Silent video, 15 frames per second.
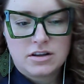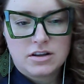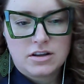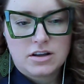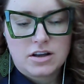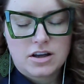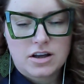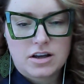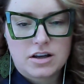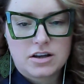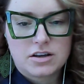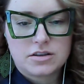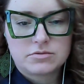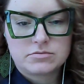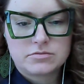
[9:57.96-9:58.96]

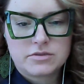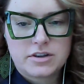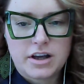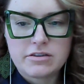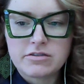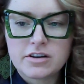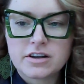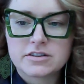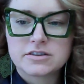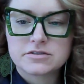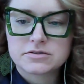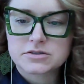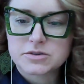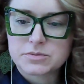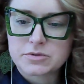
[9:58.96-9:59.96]
Definitely
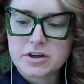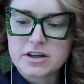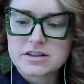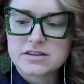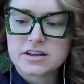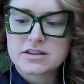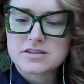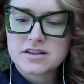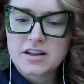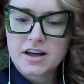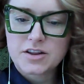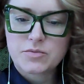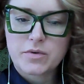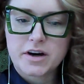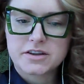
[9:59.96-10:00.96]
was surprised that it's
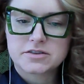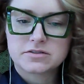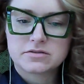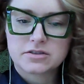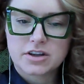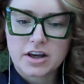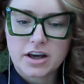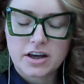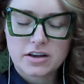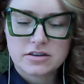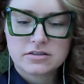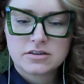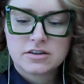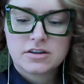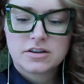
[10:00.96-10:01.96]
not part of UK,
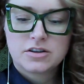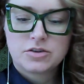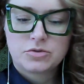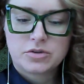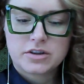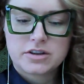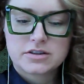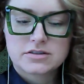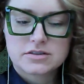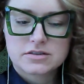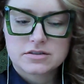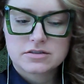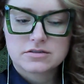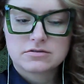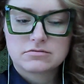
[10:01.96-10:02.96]
where
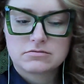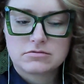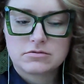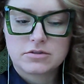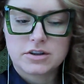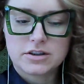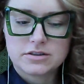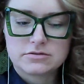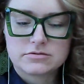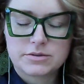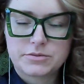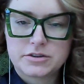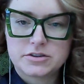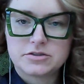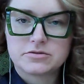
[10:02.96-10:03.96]
it's, well,
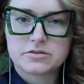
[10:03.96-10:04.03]
something new for